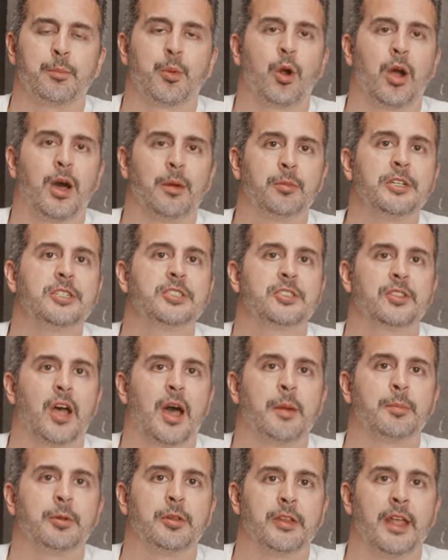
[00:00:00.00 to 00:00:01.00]
probably
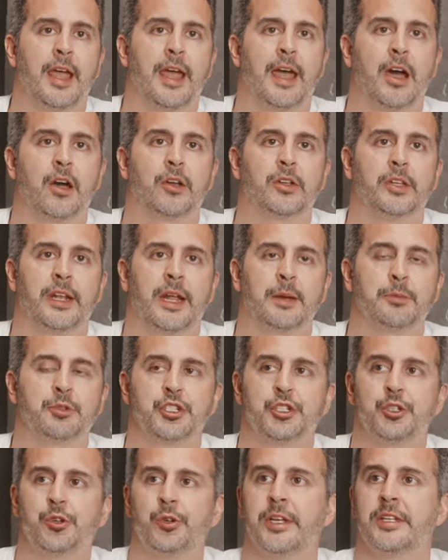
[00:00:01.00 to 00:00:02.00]
stopping down and I'm
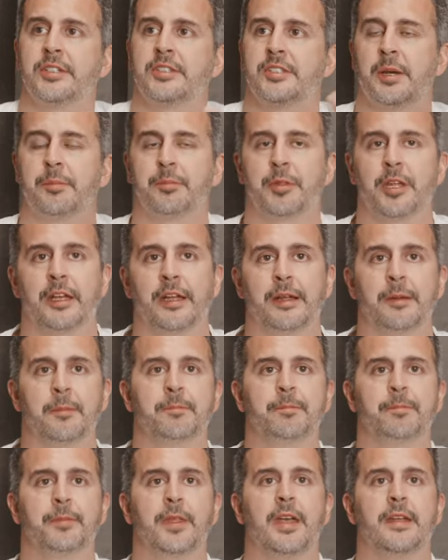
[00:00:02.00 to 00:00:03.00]
shooting something
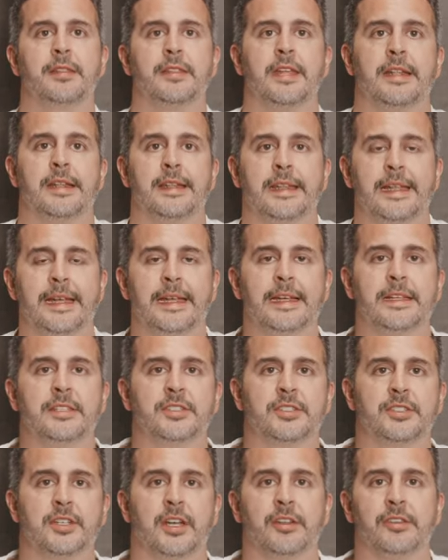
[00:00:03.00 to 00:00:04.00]
that
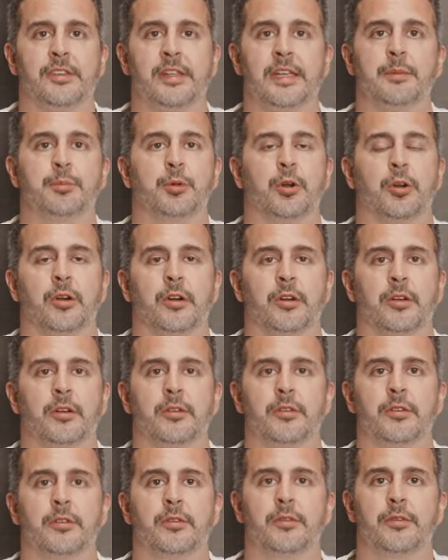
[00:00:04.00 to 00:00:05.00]
needs a deeper
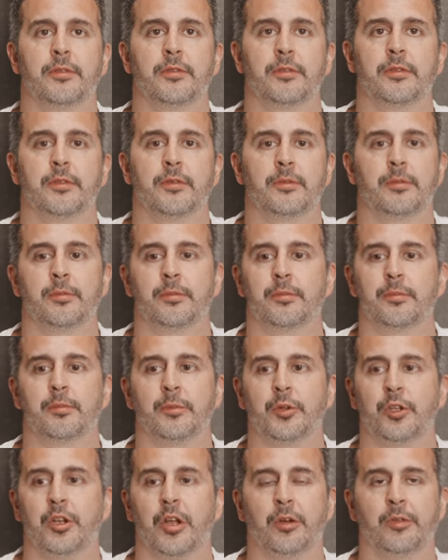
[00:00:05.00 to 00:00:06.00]

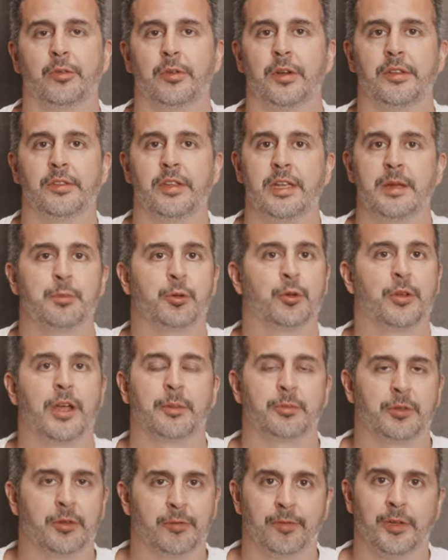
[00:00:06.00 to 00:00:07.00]
you know, a deeper
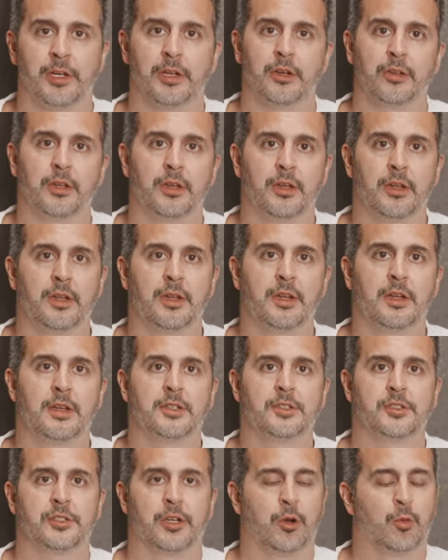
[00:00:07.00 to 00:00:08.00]
depth of field.
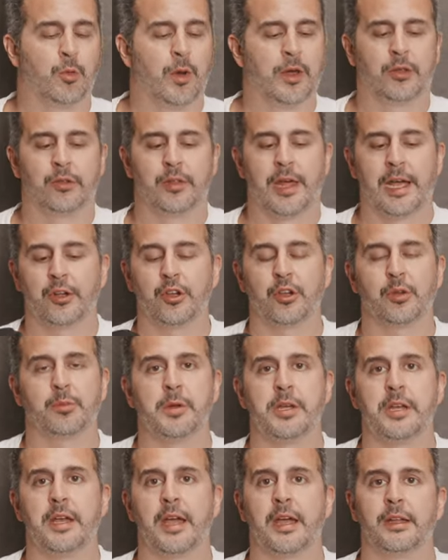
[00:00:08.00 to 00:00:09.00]
So whether that could
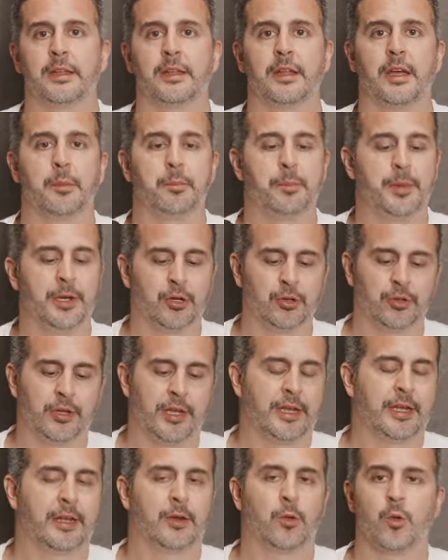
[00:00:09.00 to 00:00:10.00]
be a
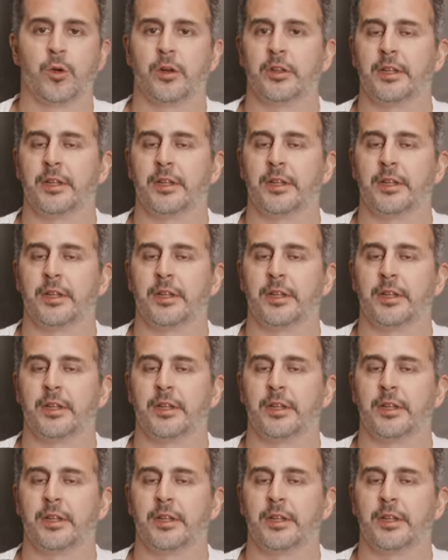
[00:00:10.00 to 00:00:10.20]
building or a